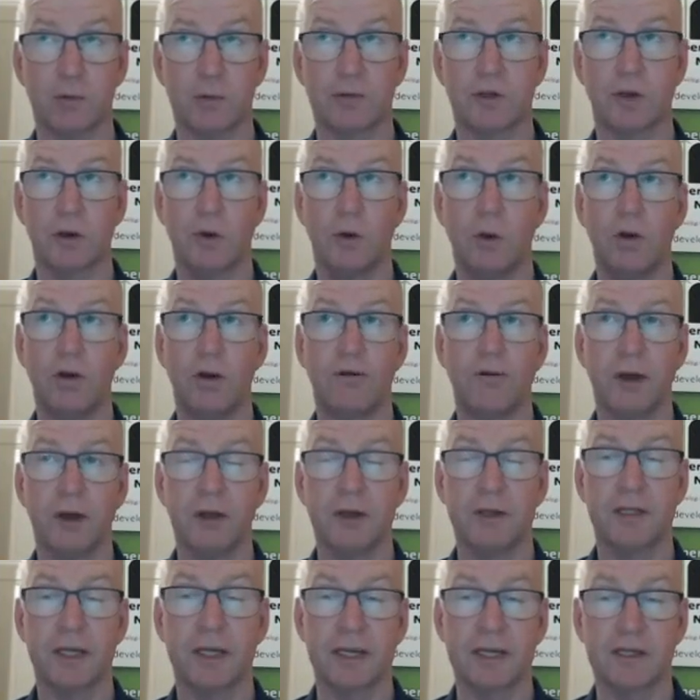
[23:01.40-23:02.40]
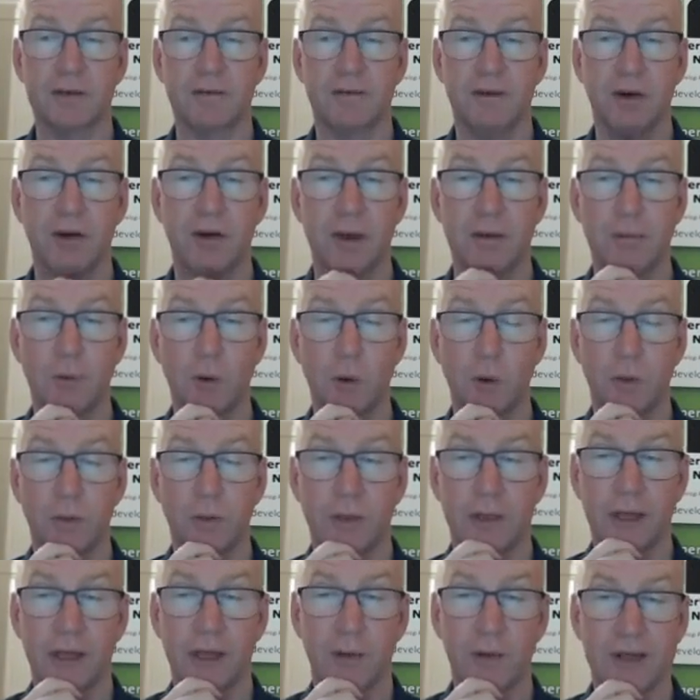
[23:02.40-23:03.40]
So all of those things are very
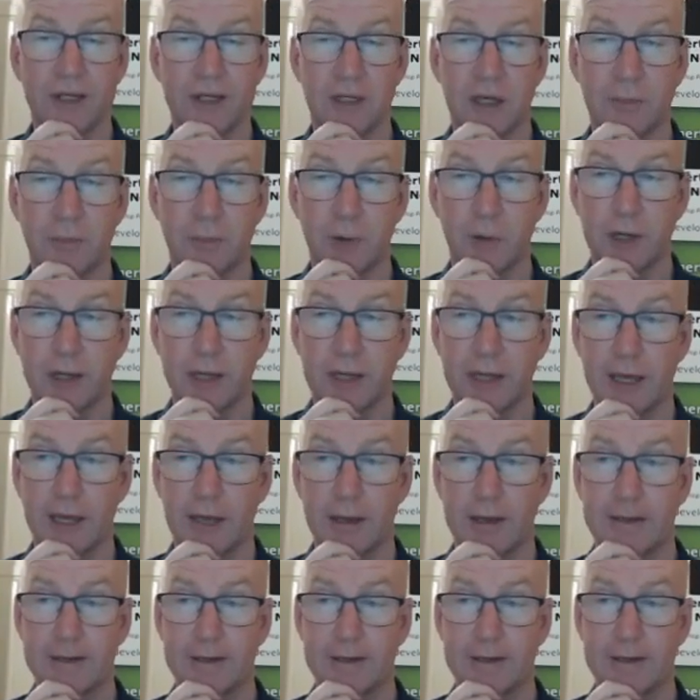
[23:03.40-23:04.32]
important that you actually put in there.